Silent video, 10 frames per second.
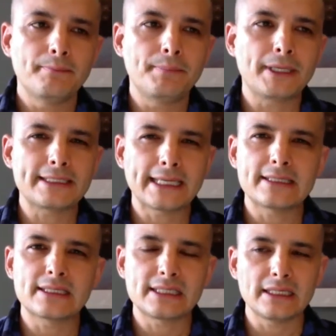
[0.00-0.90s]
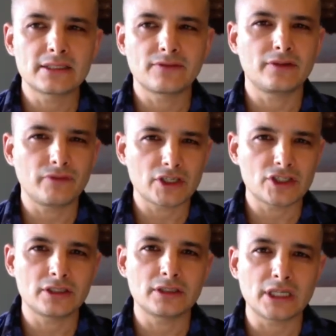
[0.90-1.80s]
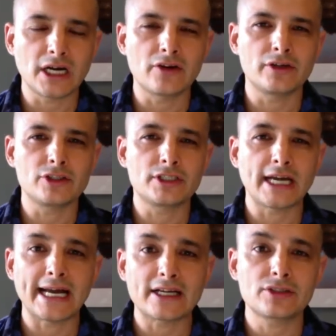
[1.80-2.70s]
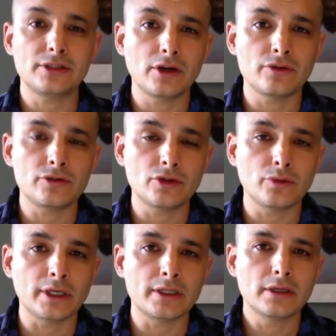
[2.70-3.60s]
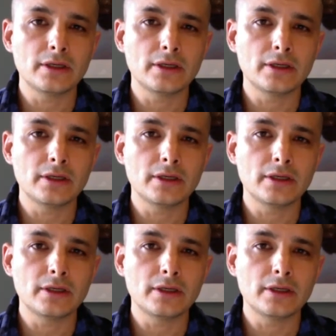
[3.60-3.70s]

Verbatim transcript: but it takes a sense of conviction and courage to actually go and do it.